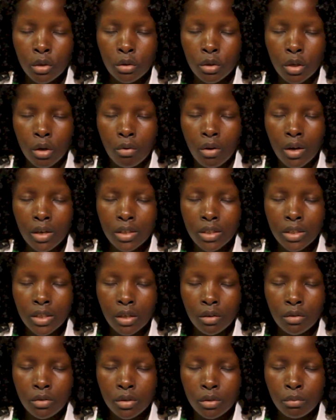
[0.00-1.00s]
Your word
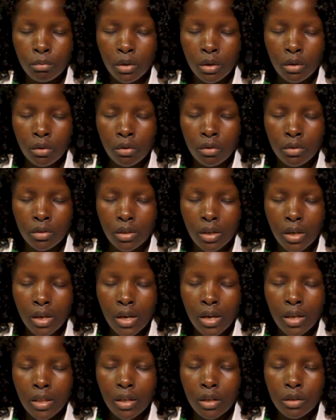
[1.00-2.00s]
tells me, Lord,
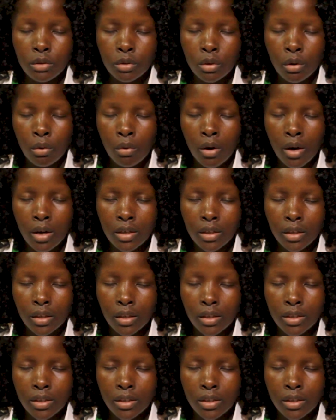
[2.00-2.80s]
that your word